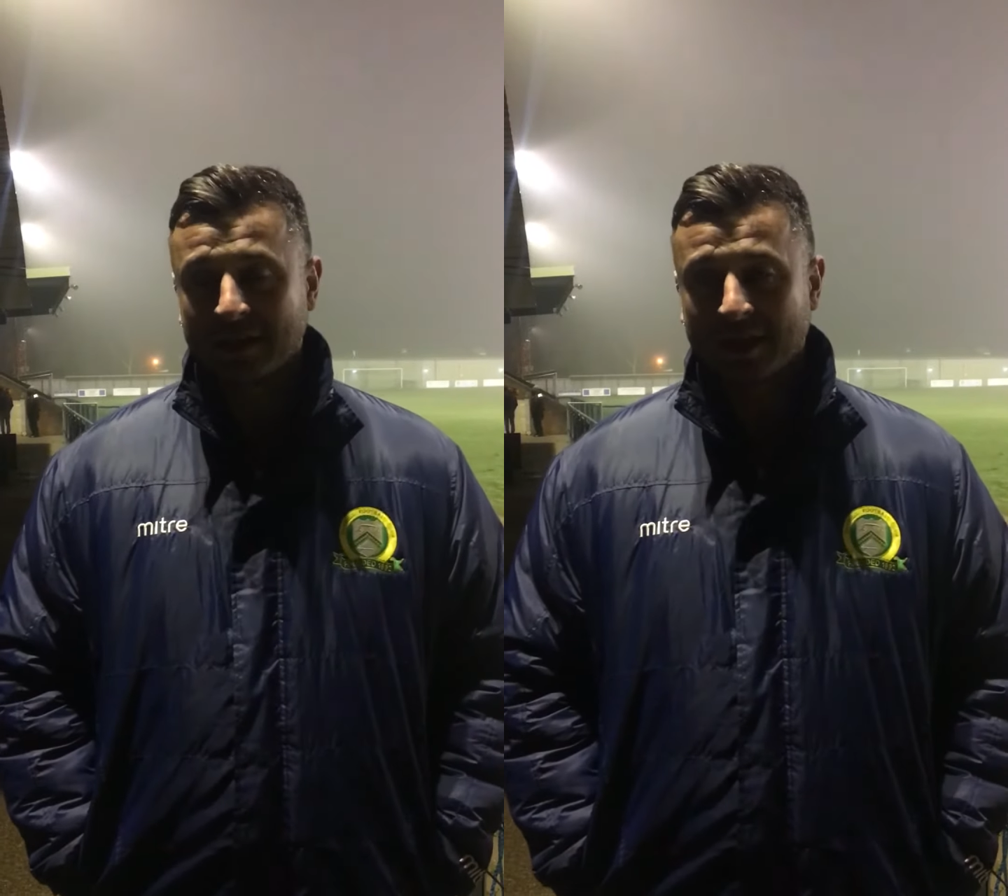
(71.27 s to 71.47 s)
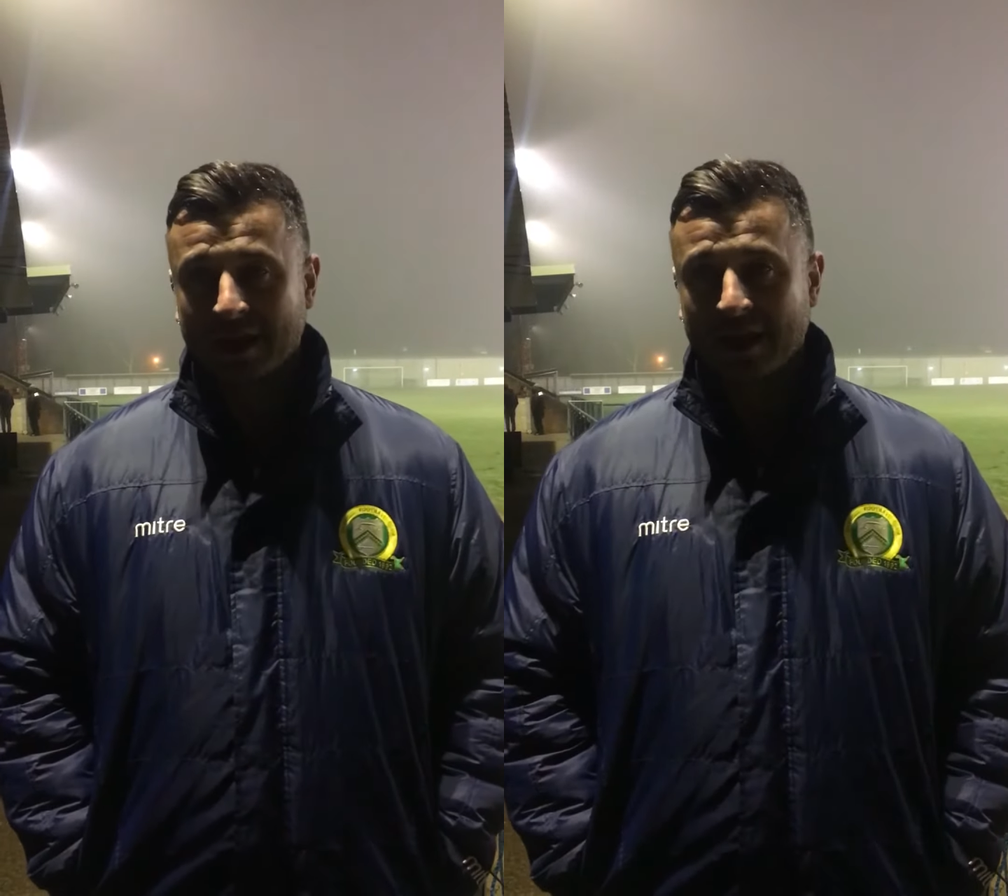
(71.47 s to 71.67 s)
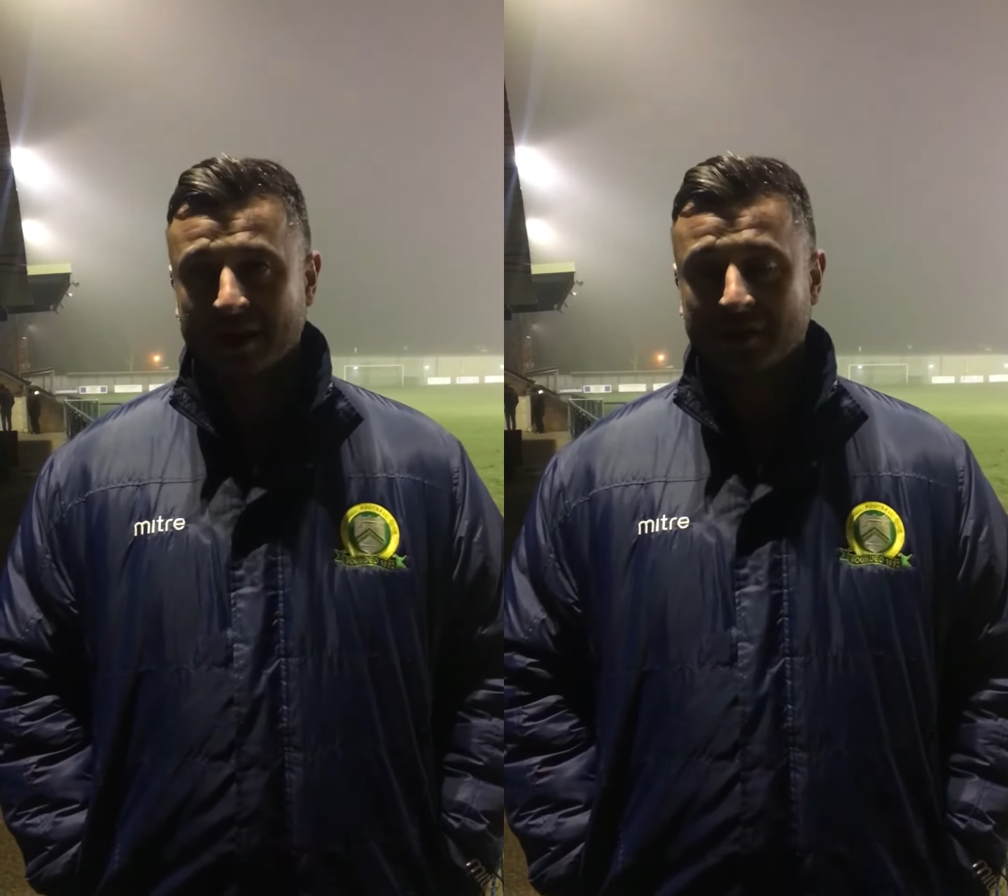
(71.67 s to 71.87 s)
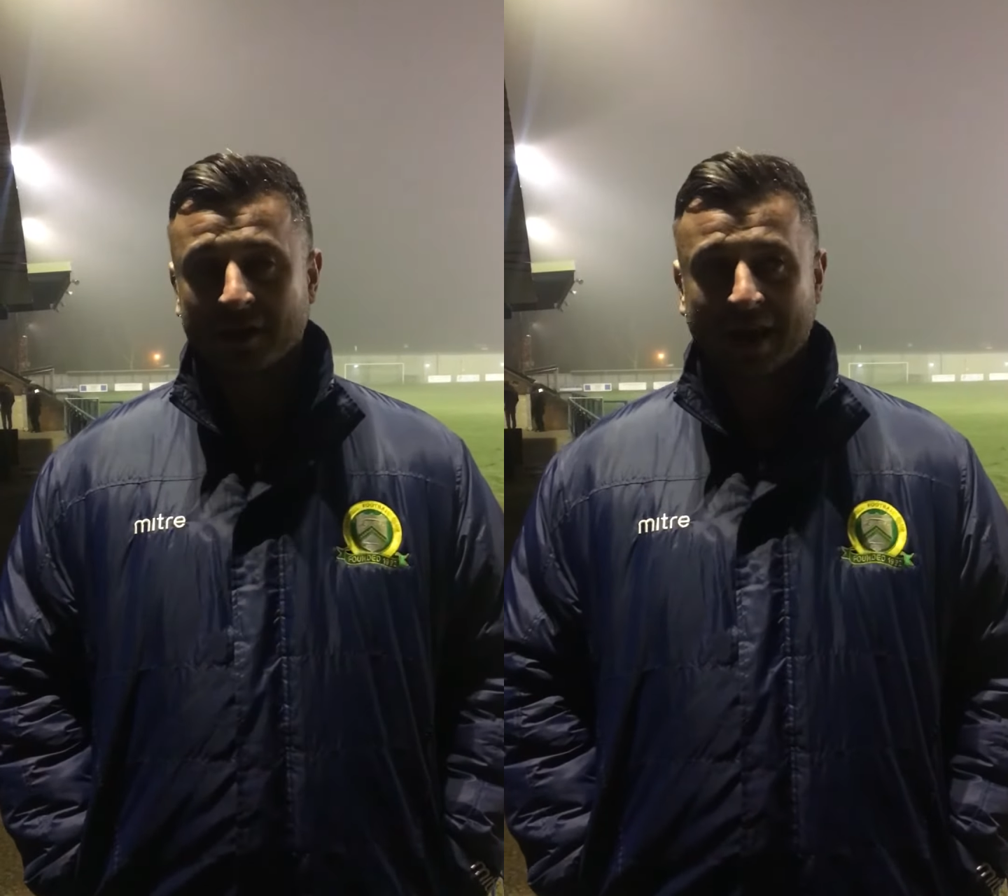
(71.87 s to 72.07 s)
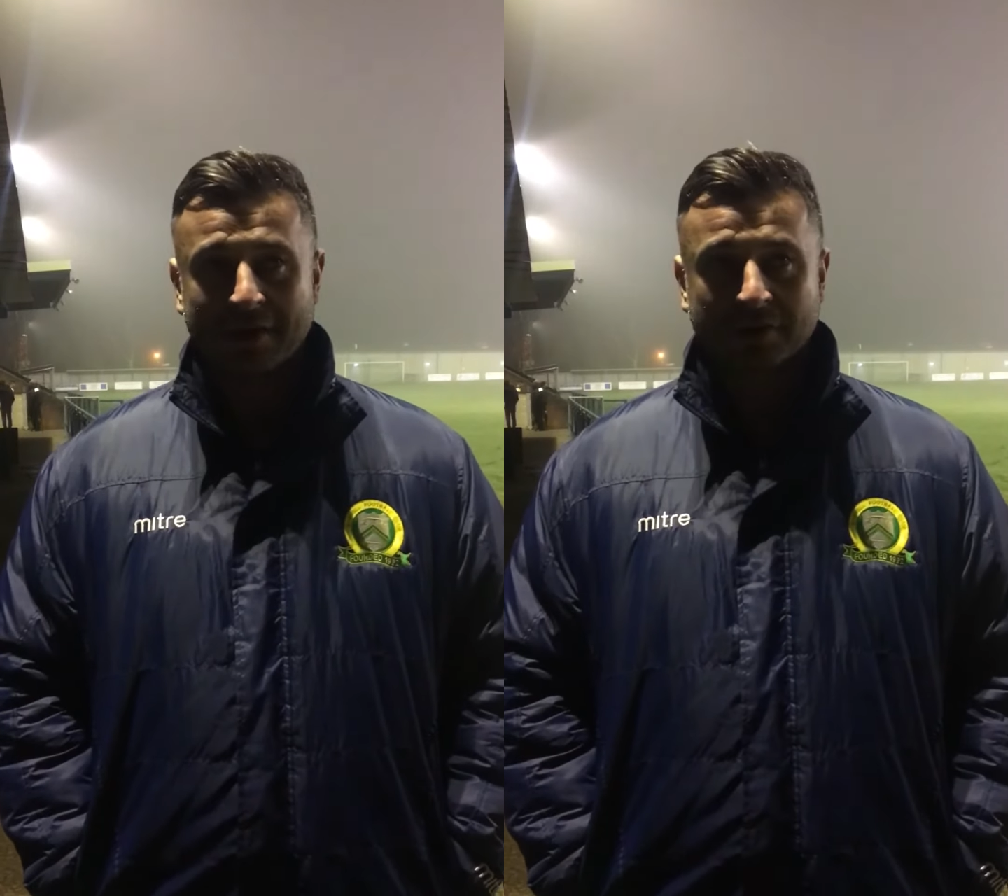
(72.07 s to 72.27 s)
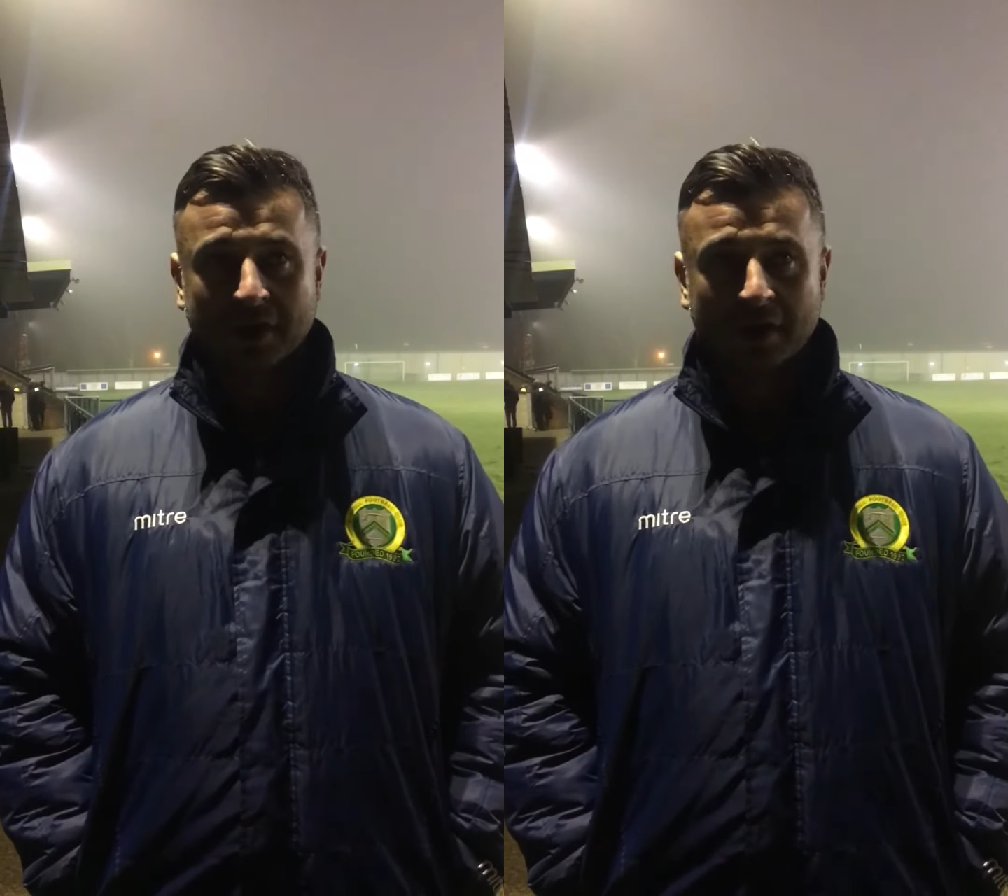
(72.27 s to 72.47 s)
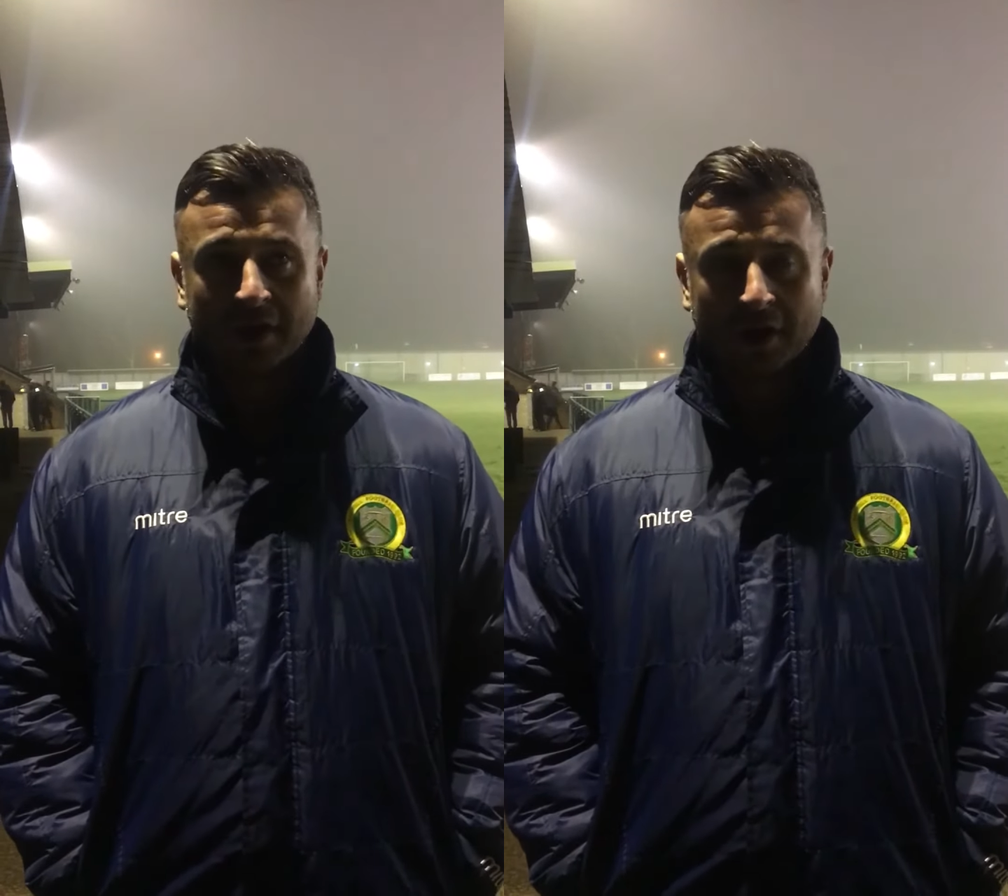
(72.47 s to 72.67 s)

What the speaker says: They hit us on the counter.